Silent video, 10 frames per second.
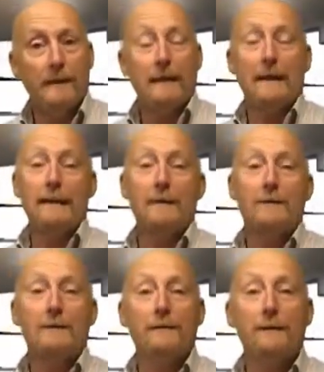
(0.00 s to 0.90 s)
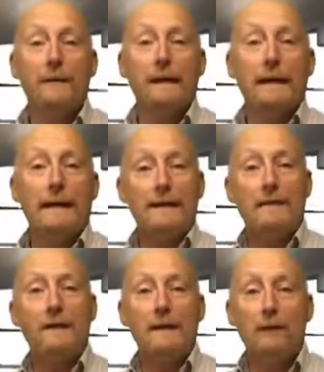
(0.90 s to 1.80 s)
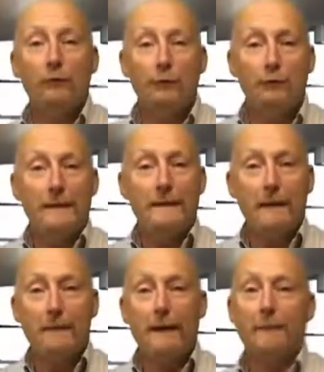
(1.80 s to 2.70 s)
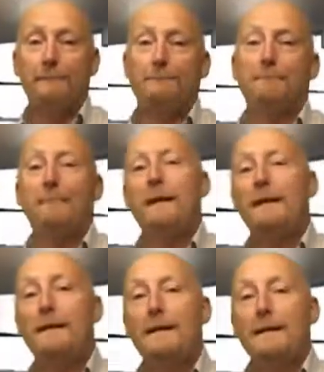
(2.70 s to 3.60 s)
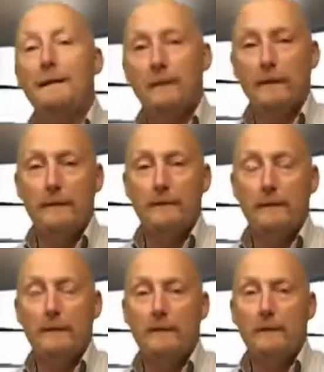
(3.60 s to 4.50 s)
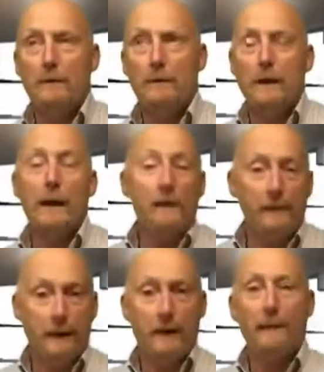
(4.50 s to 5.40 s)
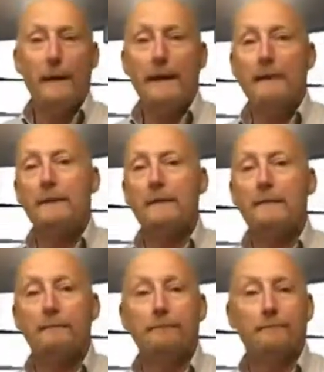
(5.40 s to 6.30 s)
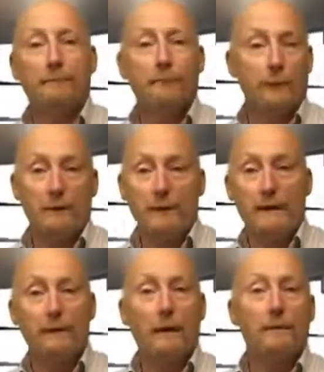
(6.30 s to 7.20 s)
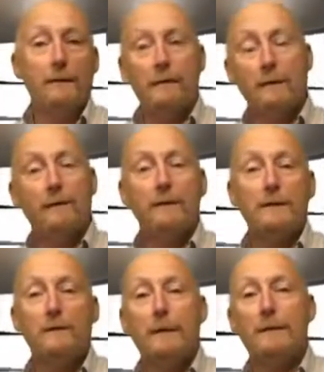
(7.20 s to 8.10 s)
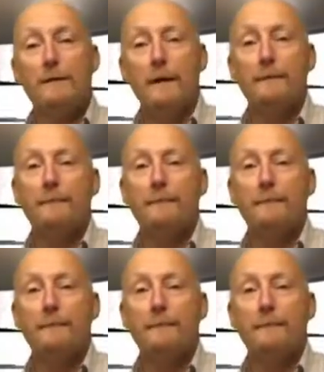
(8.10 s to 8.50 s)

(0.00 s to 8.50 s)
Induction, if you like, is the big reset button. You can use it to overcome bad habits, which may have crept in like we've described above,